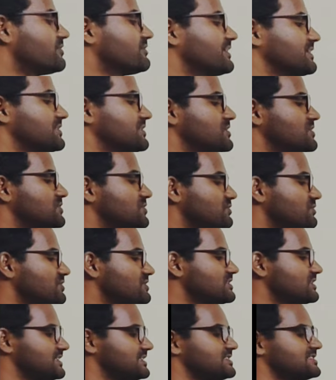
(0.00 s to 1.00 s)
All right, so
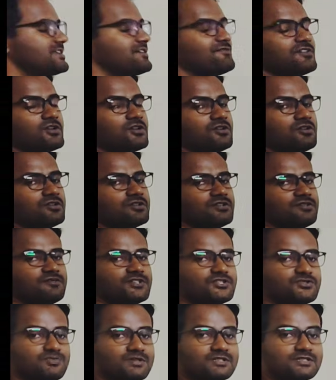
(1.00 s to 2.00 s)
it is cephalocaudal,
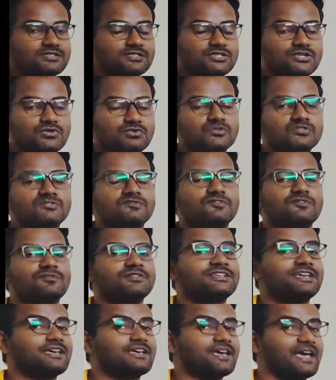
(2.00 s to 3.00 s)
which means it goes from
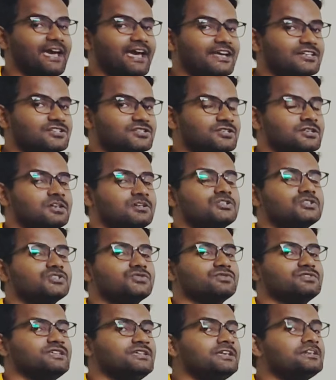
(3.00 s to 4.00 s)
the head
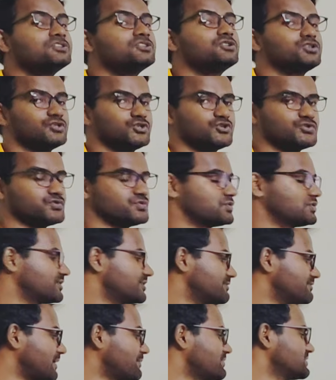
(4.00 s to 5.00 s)
to the toe.
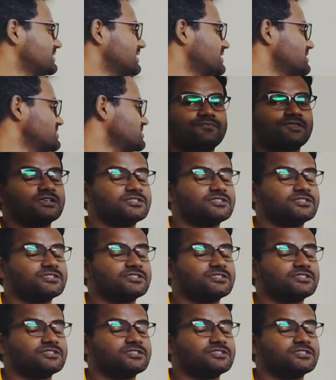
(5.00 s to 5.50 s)
Remember that.